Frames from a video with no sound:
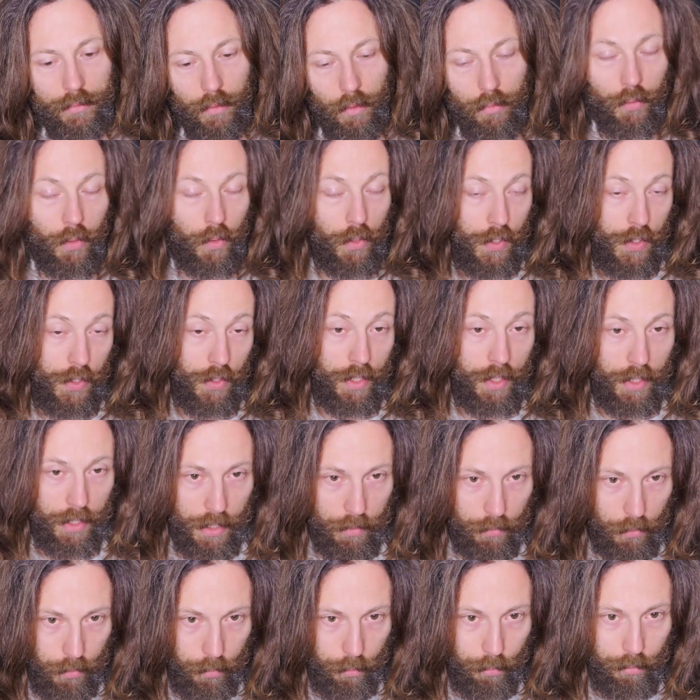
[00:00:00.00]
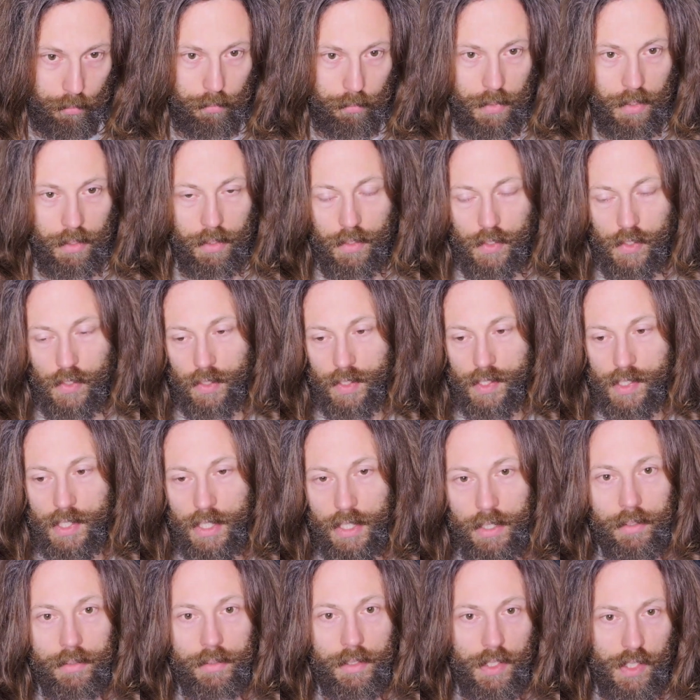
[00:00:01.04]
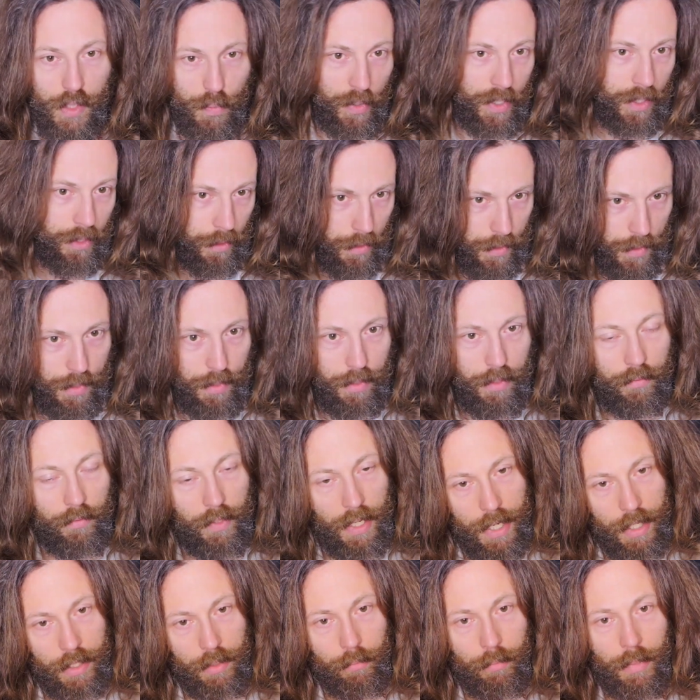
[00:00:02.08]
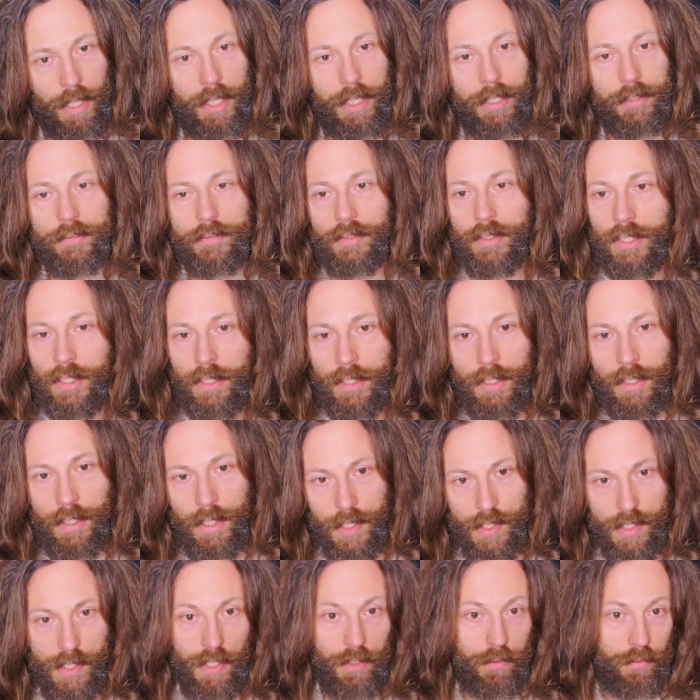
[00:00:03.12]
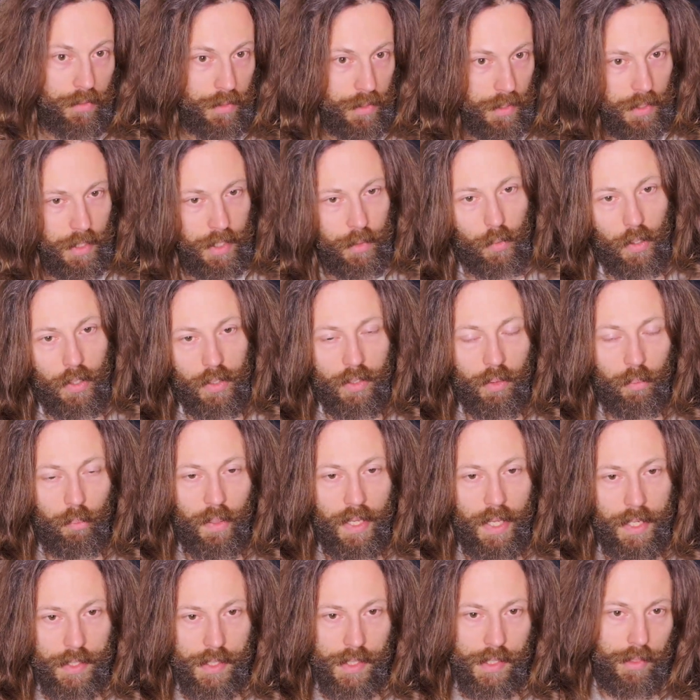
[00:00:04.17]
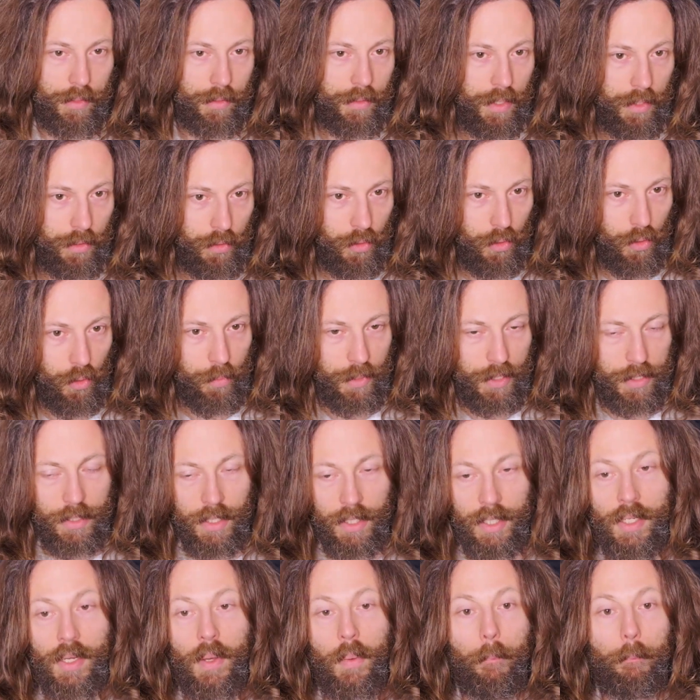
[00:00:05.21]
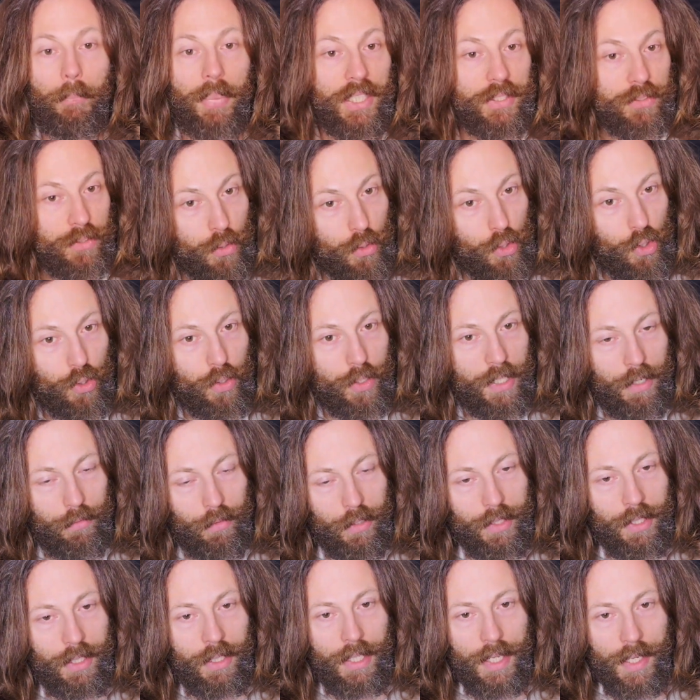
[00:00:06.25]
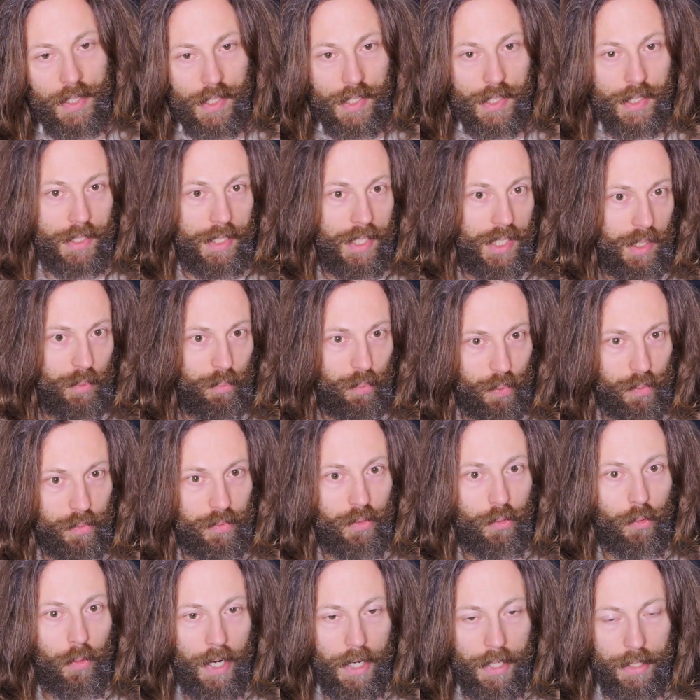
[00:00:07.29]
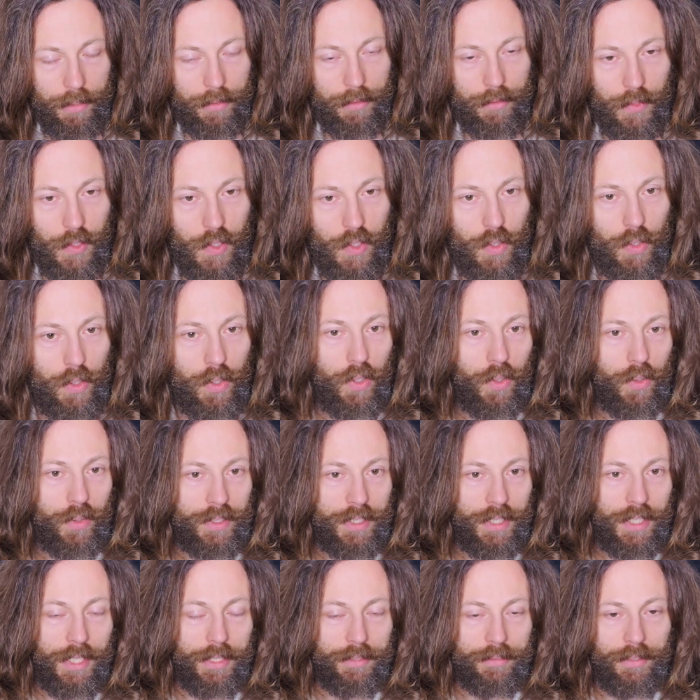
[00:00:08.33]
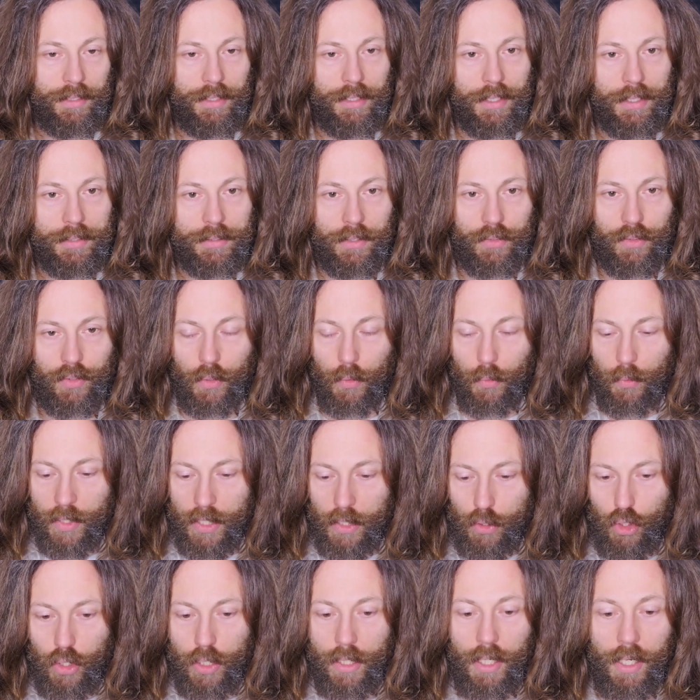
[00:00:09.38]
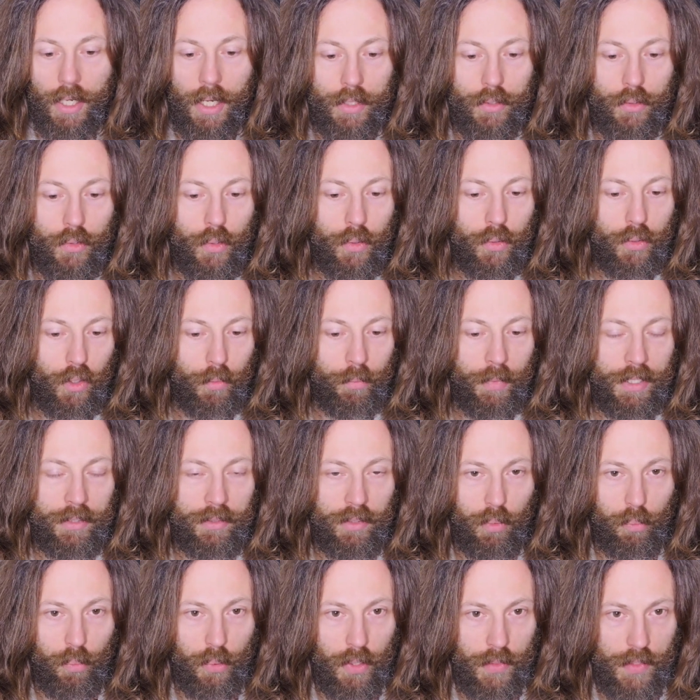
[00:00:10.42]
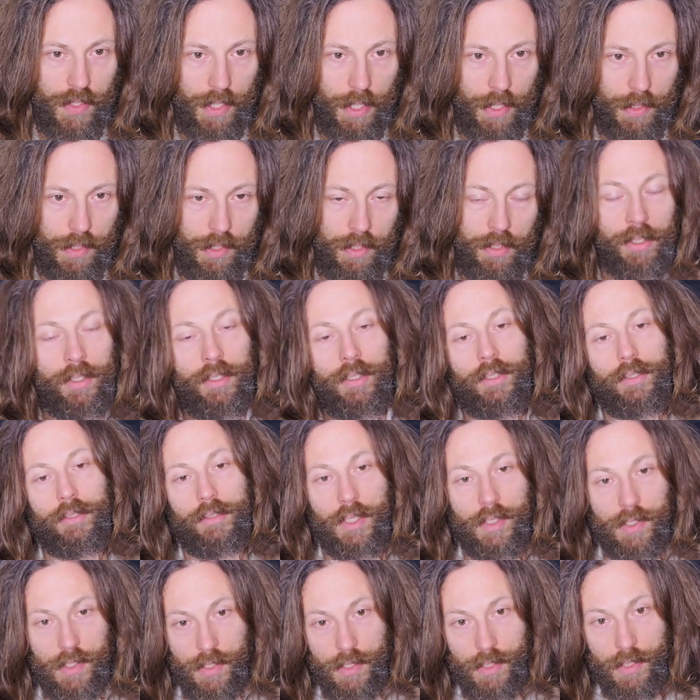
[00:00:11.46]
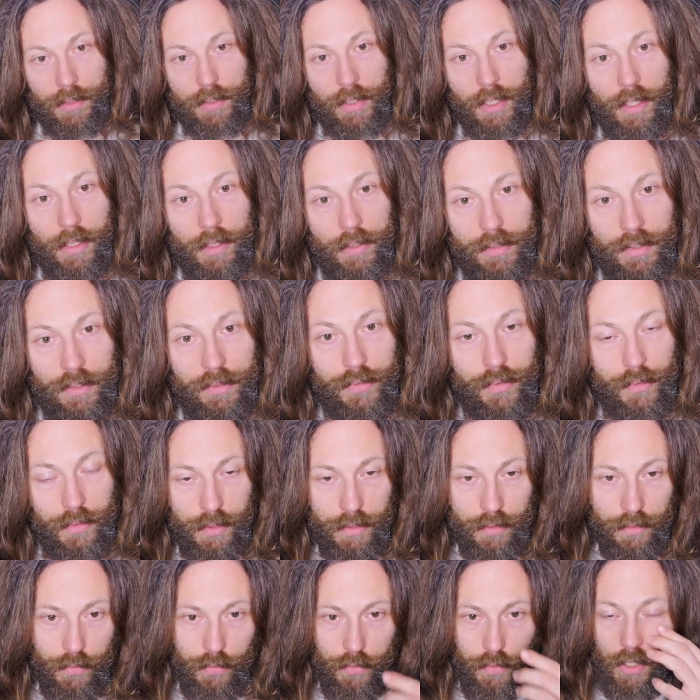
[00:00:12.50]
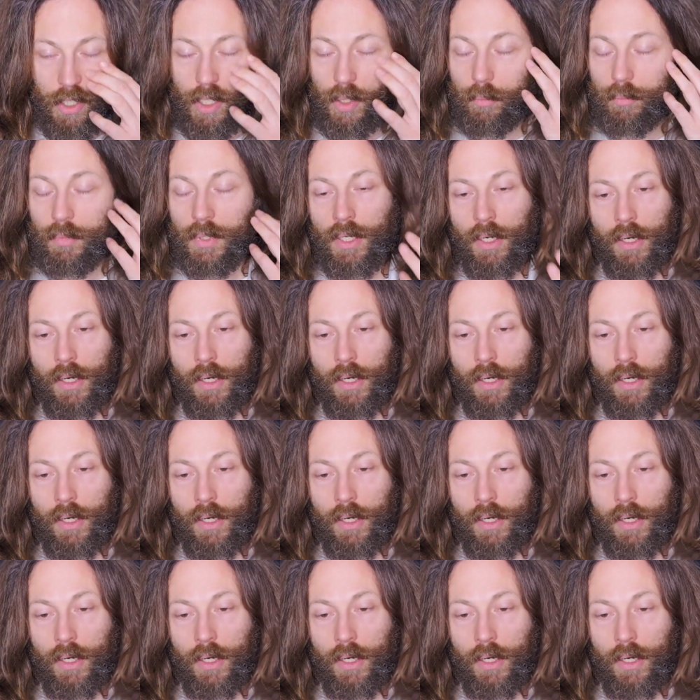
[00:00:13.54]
Of course, you can never succeed in this, because divine mind is infinitely more complex than human, but you should nevertheless keep trying. So the idea that you reach God through your mental process, this is entirely different from